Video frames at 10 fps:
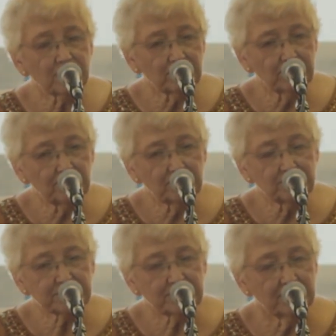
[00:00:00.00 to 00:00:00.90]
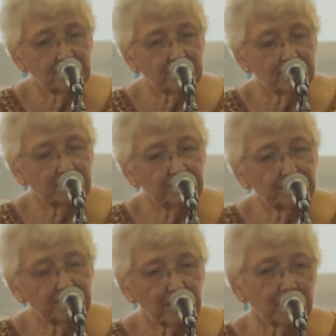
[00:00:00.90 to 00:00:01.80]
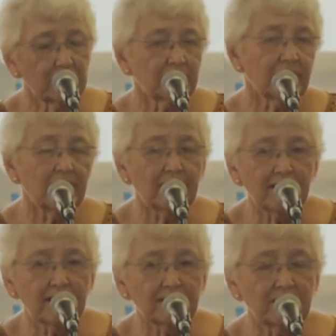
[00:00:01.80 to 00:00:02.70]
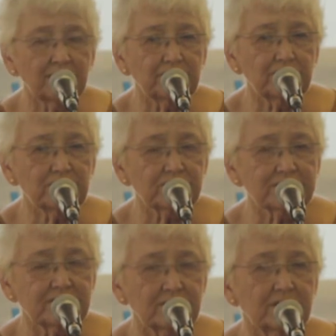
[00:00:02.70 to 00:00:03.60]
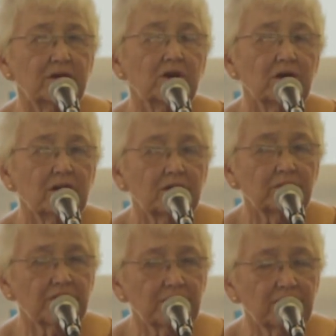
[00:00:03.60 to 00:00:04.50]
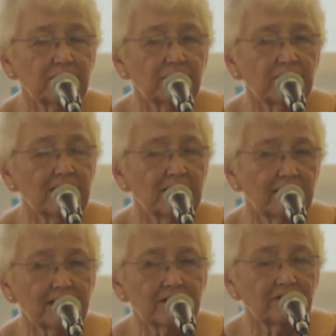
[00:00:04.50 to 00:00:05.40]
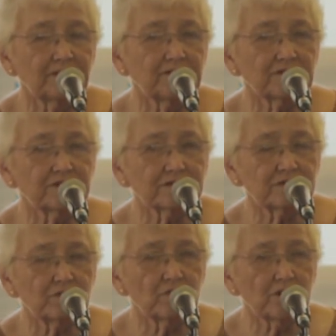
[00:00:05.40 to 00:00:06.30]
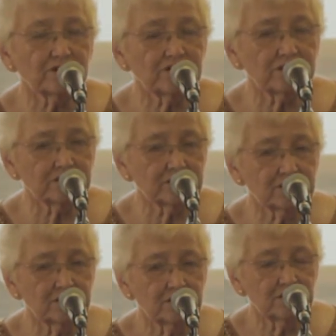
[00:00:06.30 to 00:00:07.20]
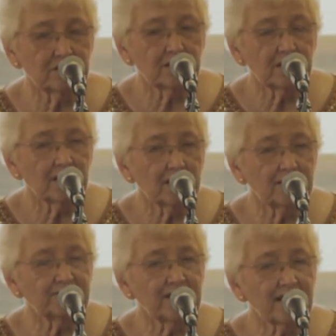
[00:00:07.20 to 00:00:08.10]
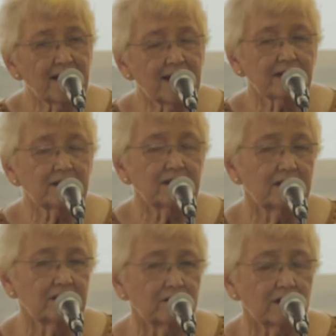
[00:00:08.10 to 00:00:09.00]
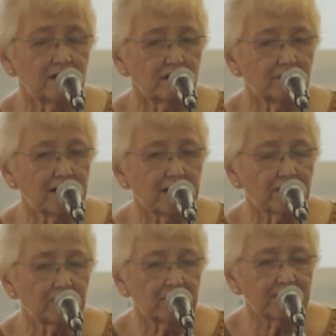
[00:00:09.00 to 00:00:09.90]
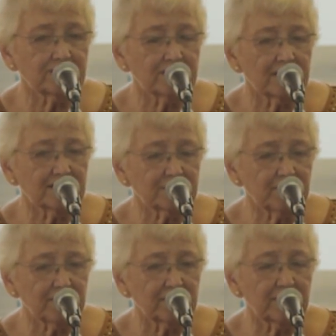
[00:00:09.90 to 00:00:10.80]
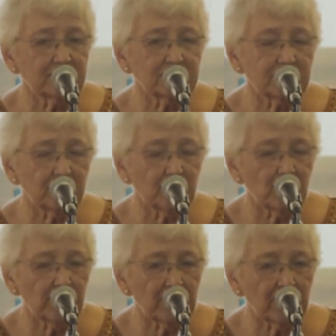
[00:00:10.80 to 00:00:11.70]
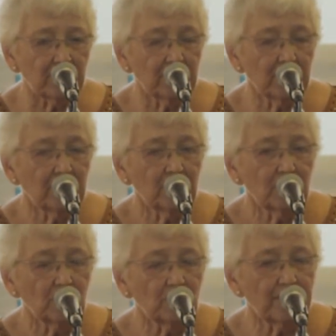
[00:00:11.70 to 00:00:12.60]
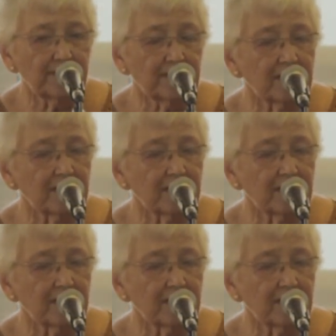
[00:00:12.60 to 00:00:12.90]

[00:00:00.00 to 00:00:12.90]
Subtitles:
groups, elected officials in Montgomery, elected officials in Washington. In fact, Mike Graves and I spent yesterday morning with the